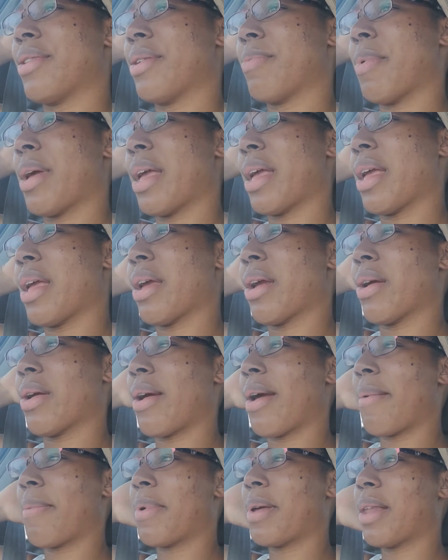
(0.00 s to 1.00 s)
my hair.
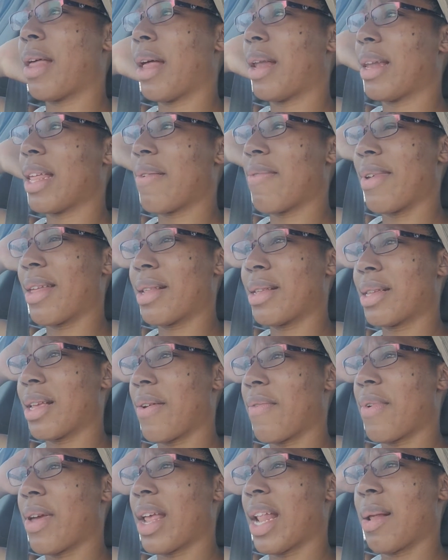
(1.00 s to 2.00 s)
I put a lot of leave-in stuff
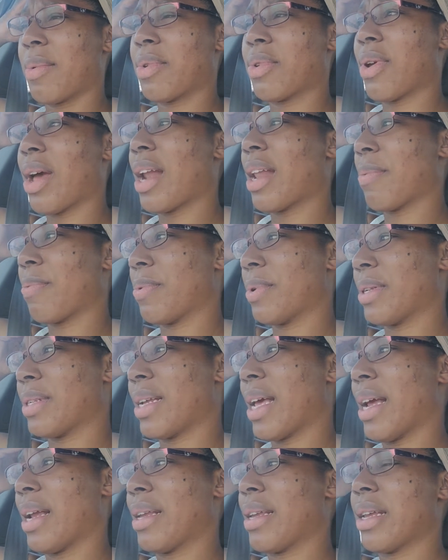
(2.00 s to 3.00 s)
in. I'm trying to
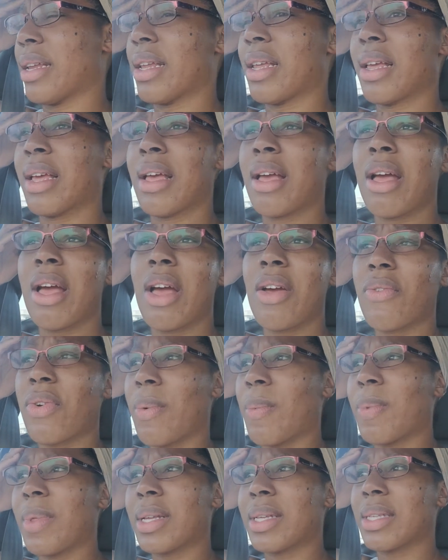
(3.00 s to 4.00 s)
protect it
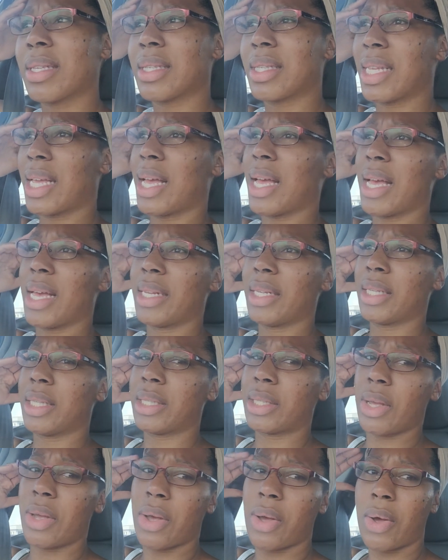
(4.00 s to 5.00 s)
from the sun.
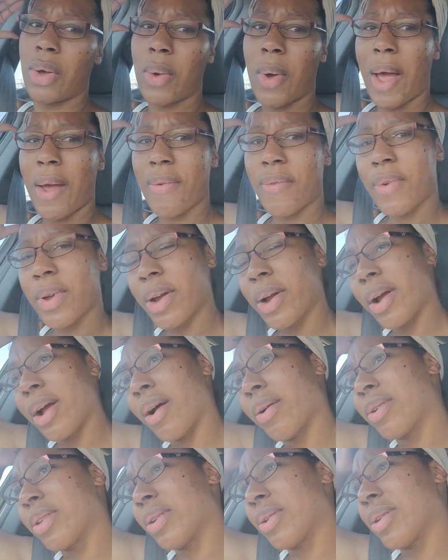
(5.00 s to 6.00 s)
So I figured
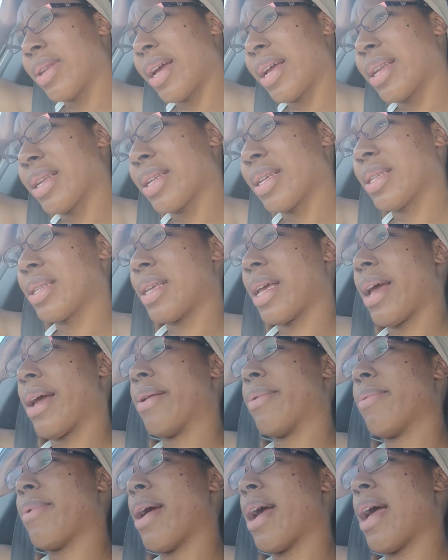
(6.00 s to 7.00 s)
I'll do like this
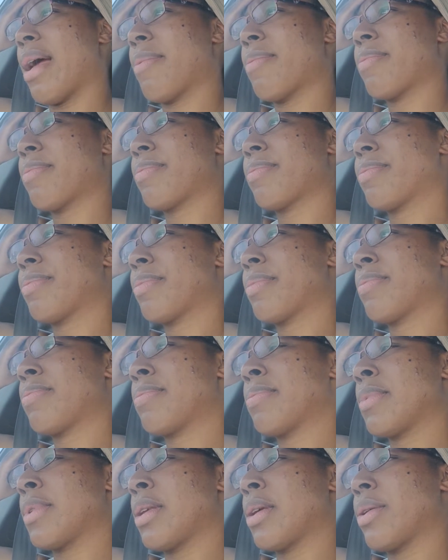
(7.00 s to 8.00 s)
head wrap
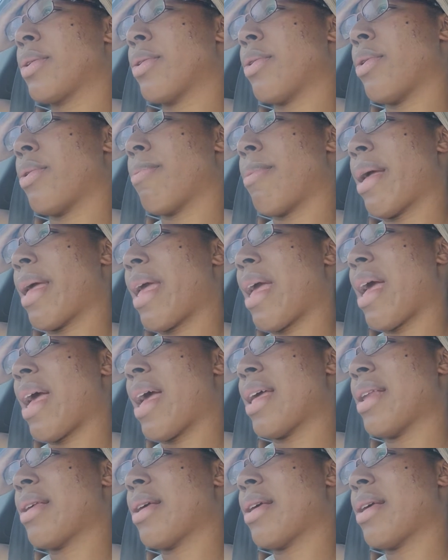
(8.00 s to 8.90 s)
on my head